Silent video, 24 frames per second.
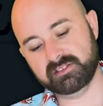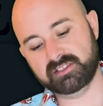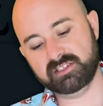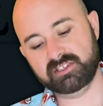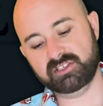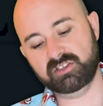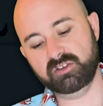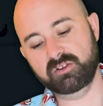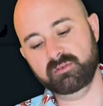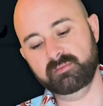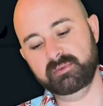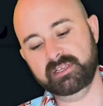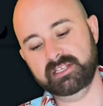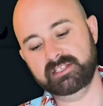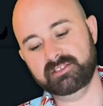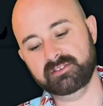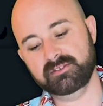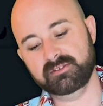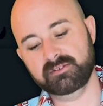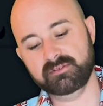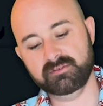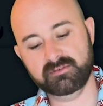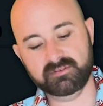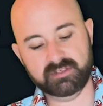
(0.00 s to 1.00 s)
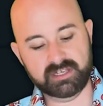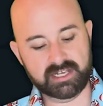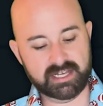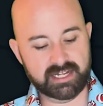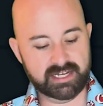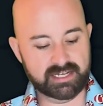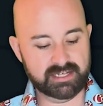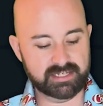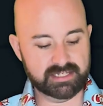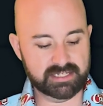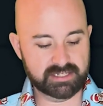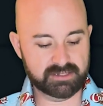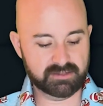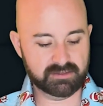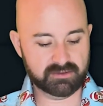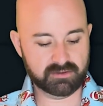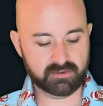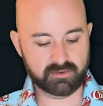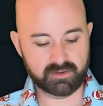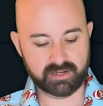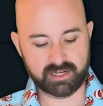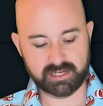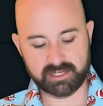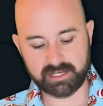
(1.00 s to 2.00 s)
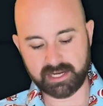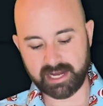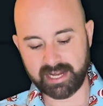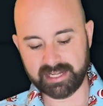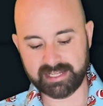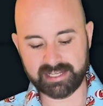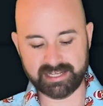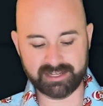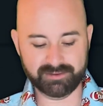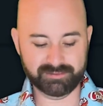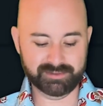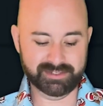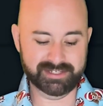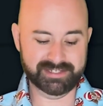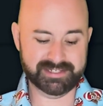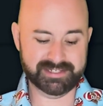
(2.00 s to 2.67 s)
Scooby-Doo kind of deal going on. I can't really